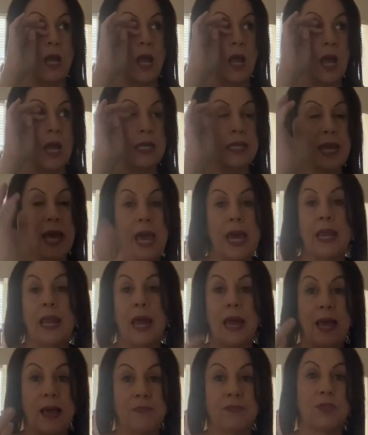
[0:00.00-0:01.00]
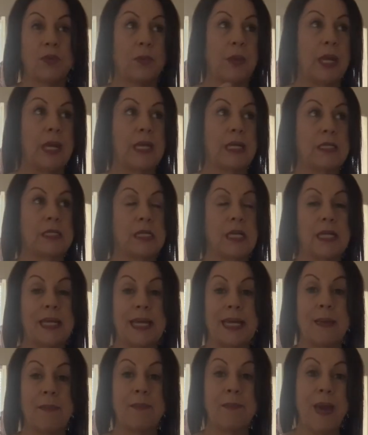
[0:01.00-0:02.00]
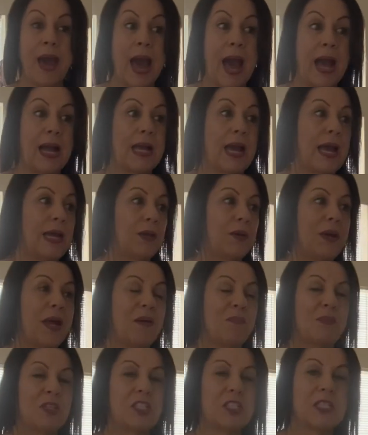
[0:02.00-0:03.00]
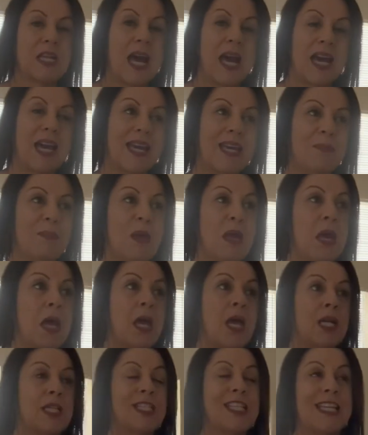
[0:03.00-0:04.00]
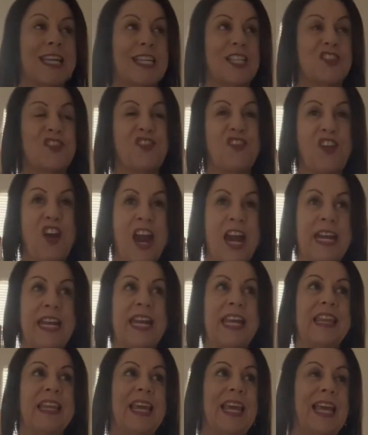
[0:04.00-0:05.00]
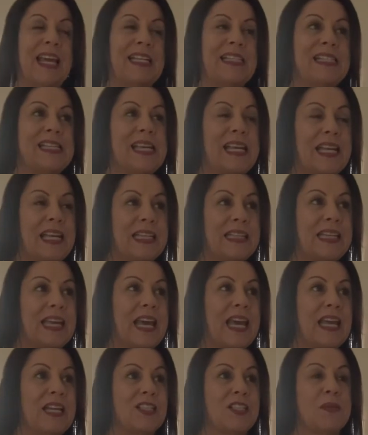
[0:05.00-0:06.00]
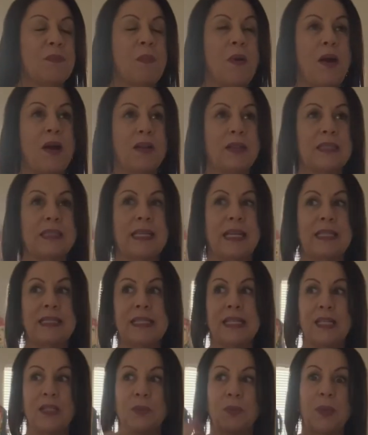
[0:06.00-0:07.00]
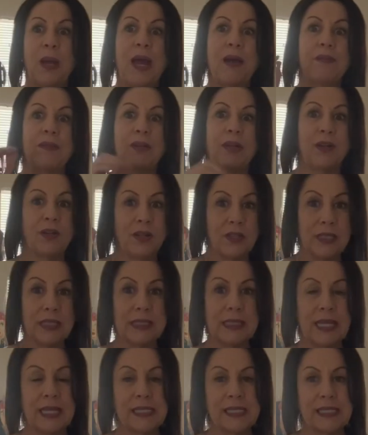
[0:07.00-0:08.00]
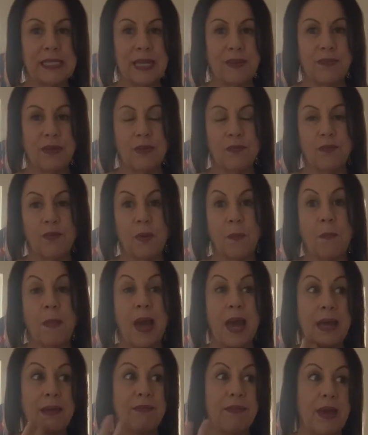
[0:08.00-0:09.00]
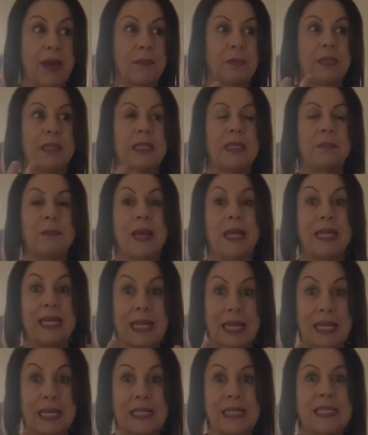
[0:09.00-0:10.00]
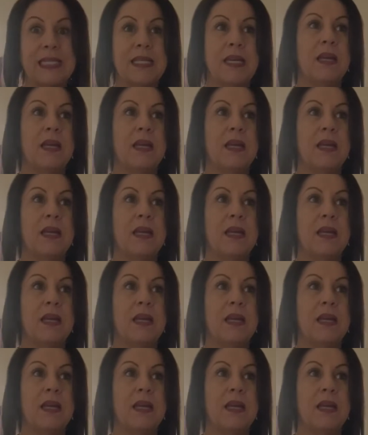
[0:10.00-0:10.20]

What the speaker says: Again, I have to wait until I get back. I don't have much time. Today's Friday, the 18th, and tomorrow, the 19th, we're having an early Thanksgiving for my family, my kids.